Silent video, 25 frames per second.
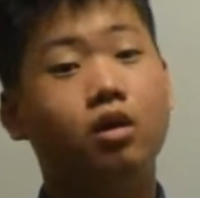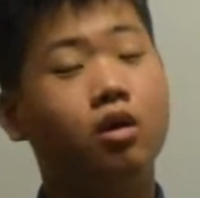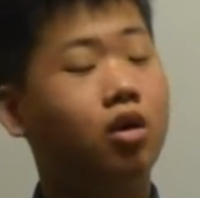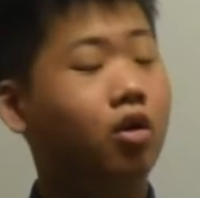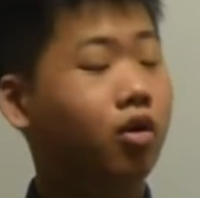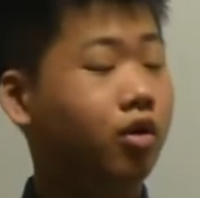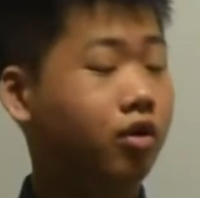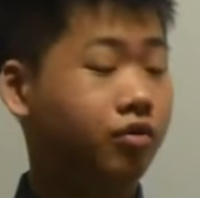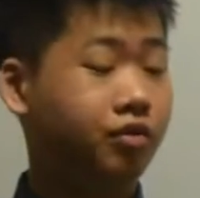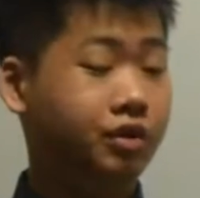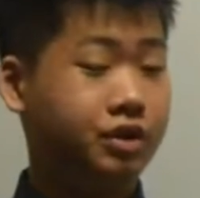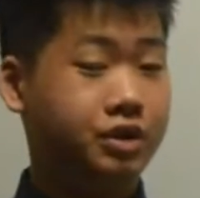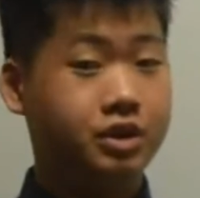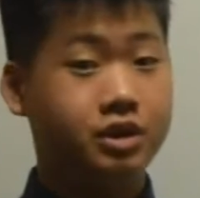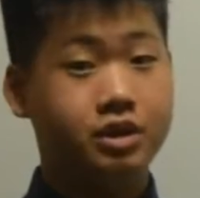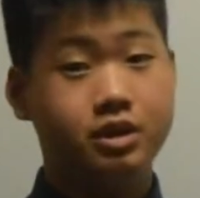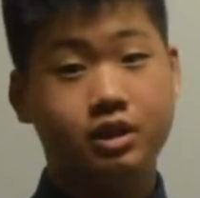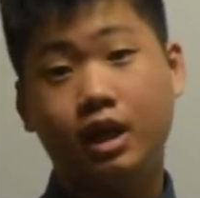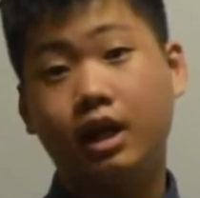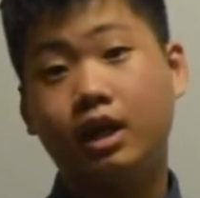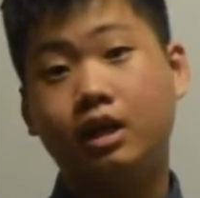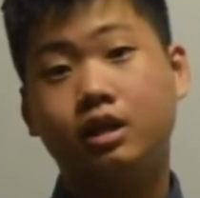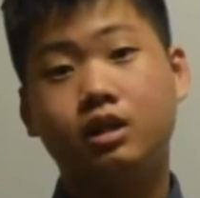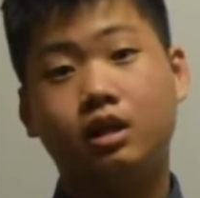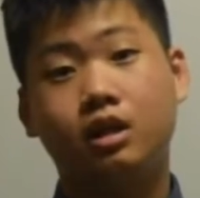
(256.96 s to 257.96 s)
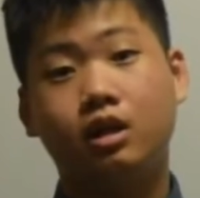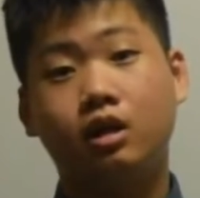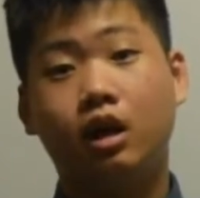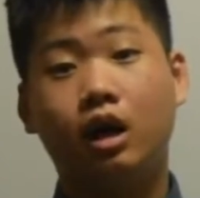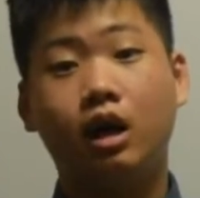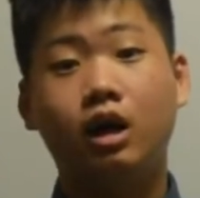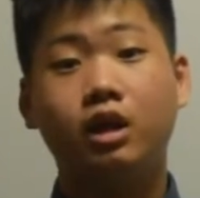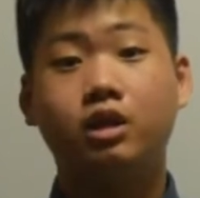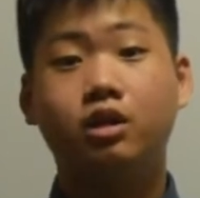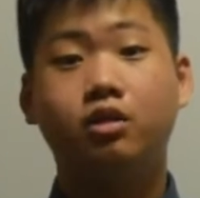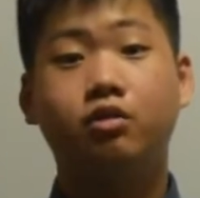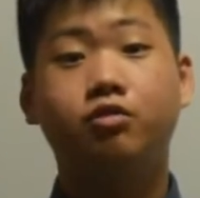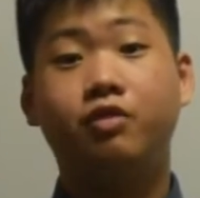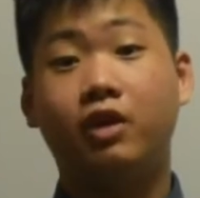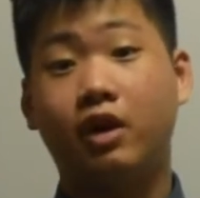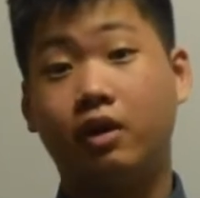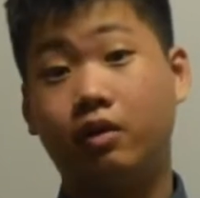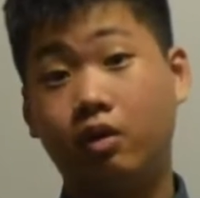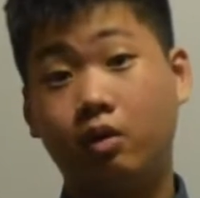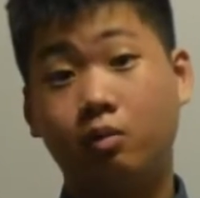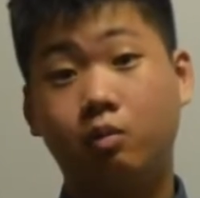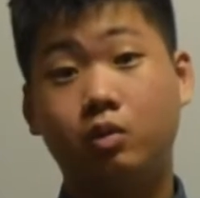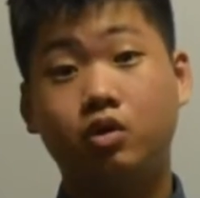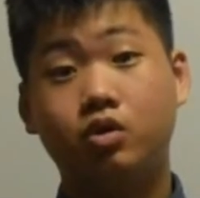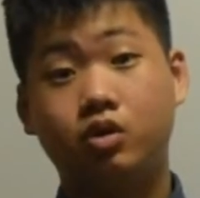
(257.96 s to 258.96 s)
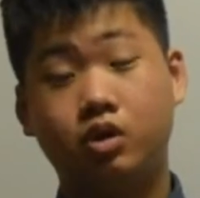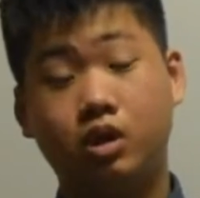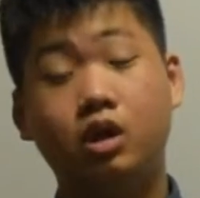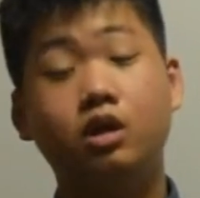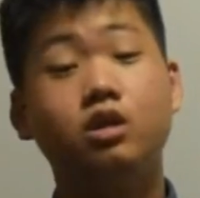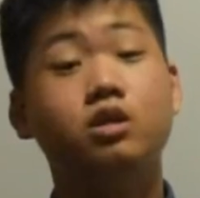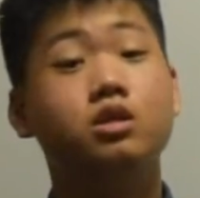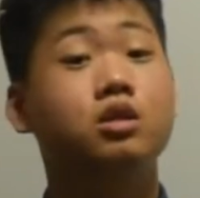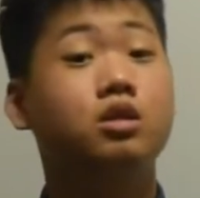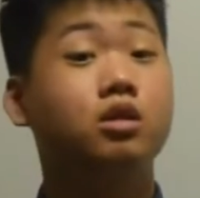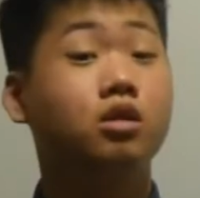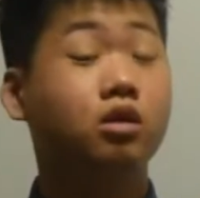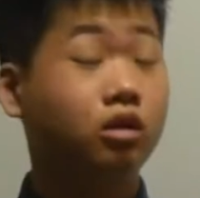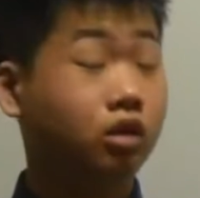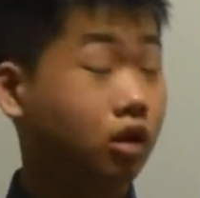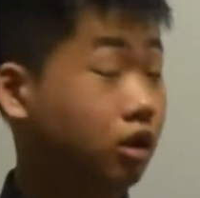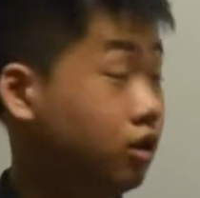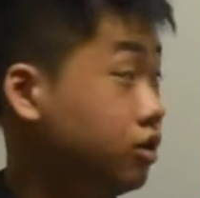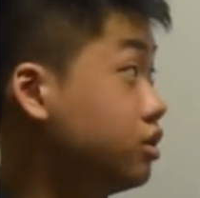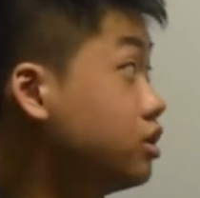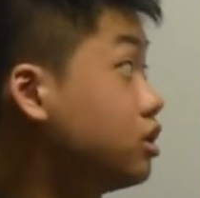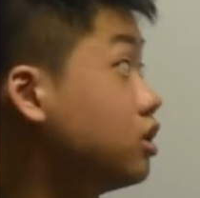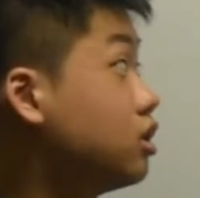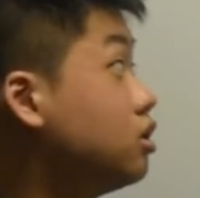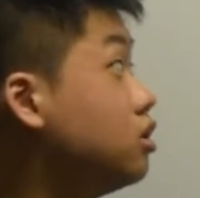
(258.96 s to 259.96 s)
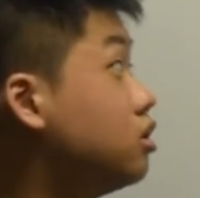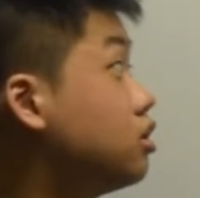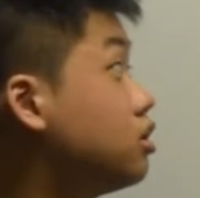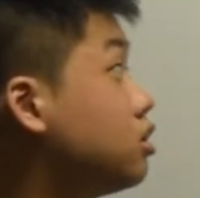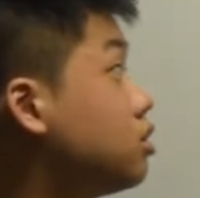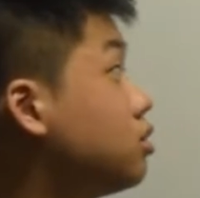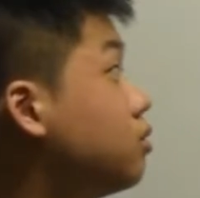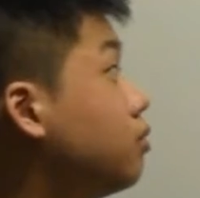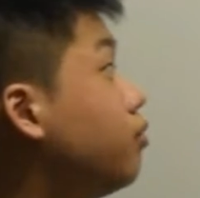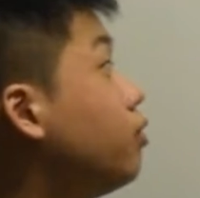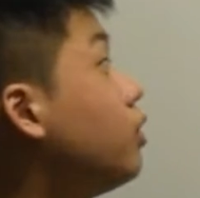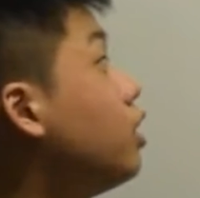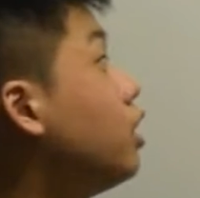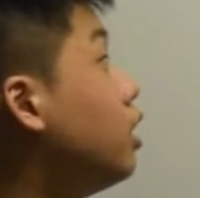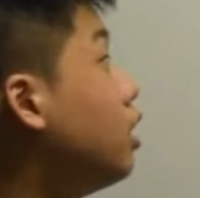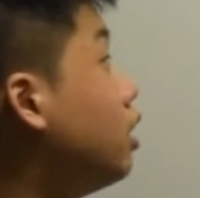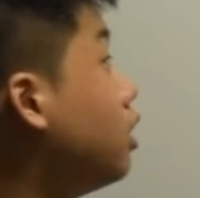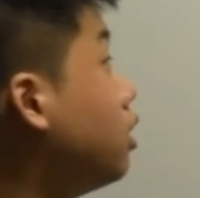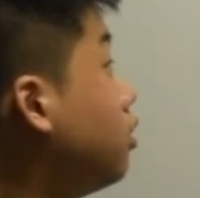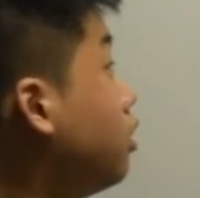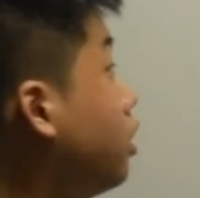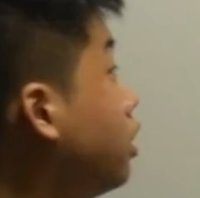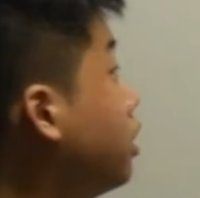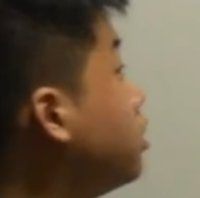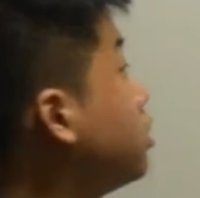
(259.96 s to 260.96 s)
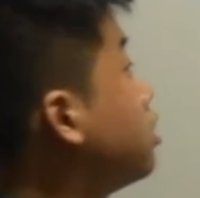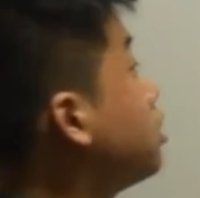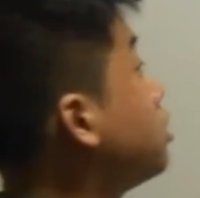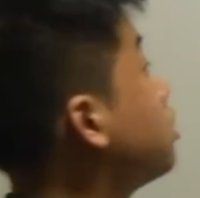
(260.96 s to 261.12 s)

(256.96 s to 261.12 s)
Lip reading: or even z's and other variables as constants. Right,